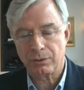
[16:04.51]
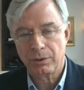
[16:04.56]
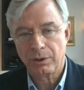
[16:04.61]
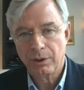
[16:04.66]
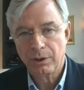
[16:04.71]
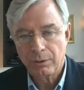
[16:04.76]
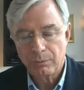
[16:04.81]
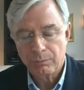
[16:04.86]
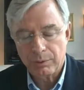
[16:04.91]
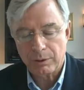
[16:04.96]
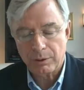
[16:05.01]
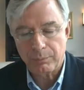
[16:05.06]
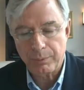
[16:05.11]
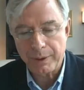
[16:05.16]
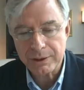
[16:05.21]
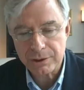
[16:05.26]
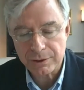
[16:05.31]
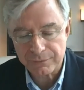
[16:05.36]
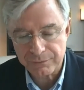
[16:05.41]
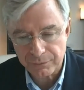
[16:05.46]
And so
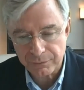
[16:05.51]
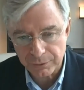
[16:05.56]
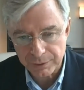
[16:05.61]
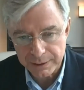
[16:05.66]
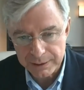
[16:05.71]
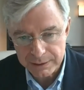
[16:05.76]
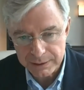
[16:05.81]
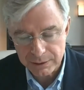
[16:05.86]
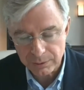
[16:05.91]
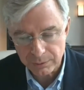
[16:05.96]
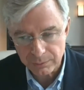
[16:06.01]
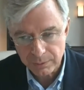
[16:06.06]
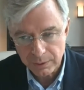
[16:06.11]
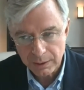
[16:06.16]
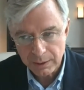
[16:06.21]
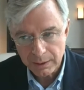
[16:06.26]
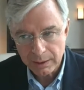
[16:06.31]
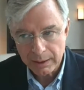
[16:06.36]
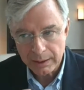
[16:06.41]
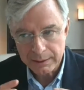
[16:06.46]
we're richer for
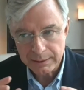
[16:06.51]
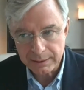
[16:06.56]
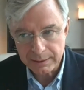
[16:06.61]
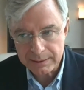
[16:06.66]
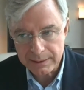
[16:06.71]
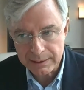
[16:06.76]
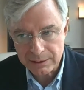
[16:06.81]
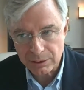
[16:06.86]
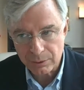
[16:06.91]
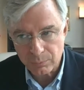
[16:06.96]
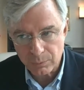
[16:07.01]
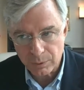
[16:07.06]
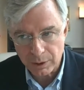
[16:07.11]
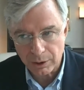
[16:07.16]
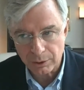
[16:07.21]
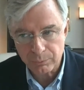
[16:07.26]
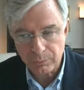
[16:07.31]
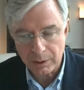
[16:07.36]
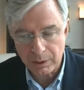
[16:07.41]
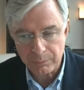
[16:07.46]
this. So this
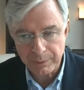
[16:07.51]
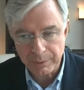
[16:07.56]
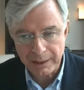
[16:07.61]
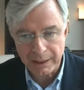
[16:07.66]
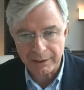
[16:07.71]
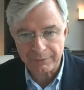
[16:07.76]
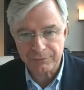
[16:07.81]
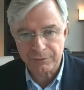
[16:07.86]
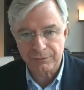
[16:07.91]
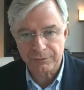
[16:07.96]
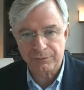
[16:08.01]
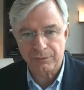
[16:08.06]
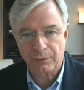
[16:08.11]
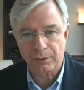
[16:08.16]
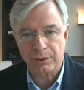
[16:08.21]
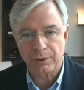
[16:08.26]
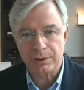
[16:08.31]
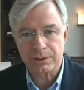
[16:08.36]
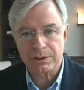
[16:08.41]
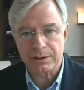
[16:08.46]
is a world where we
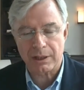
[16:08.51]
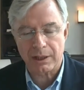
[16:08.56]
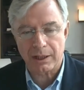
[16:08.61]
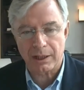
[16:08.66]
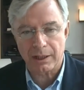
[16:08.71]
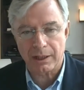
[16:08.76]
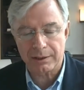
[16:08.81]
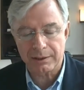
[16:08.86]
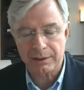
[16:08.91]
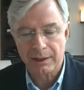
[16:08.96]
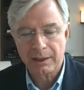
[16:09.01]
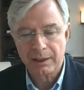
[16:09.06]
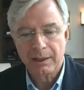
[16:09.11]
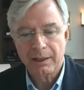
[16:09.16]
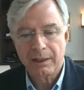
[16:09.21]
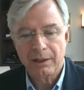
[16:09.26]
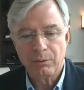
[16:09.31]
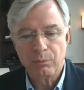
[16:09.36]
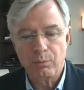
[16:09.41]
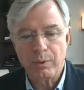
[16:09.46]
have to focus
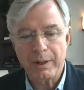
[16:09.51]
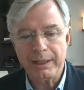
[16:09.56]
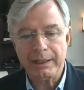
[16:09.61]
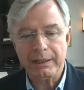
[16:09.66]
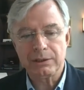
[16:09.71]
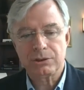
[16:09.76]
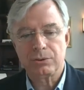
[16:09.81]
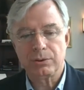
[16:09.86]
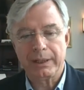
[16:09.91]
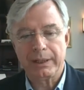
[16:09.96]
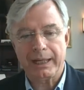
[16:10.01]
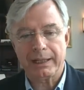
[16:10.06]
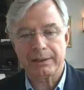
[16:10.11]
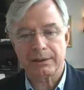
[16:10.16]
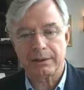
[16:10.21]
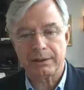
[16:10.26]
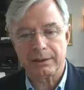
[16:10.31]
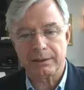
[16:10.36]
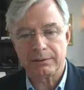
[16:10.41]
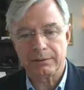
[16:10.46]
on winning
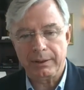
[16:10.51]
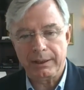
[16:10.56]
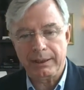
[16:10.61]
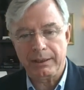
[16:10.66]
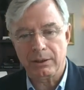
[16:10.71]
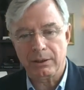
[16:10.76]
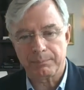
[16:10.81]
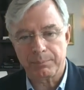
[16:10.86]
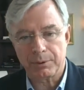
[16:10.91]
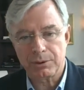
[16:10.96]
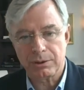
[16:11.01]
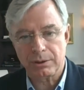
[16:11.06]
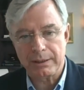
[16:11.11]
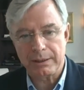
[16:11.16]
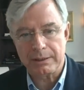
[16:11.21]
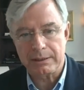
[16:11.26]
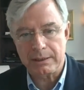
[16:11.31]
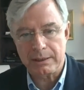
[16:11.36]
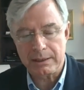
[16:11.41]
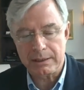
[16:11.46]
together and creating
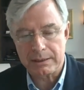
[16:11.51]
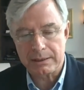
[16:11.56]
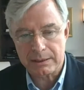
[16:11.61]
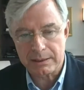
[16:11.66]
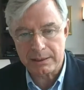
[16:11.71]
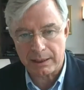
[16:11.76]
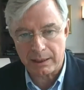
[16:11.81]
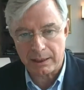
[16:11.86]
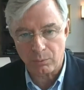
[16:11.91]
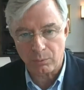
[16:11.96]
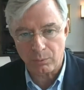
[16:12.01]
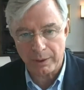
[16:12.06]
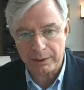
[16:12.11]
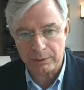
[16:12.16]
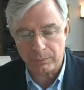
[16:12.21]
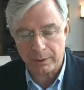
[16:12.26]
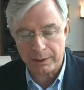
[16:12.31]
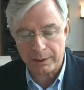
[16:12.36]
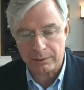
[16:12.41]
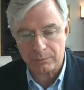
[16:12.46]
opportunities
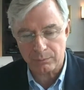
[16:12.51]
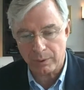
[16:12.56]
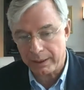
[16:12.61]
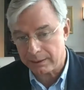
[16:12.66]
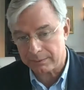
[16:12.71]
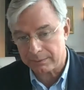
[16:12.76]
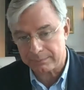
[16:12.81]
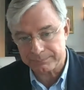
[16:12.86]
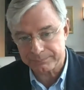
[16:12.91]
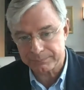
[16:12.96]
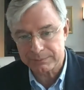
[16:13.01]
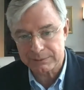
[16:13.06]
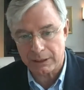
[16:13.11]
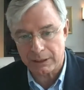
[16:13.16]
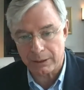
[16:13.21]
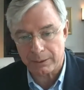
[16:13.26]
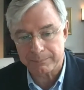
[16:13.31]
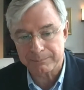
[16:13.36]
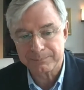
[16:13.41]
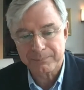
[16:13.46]
that are win-win-win.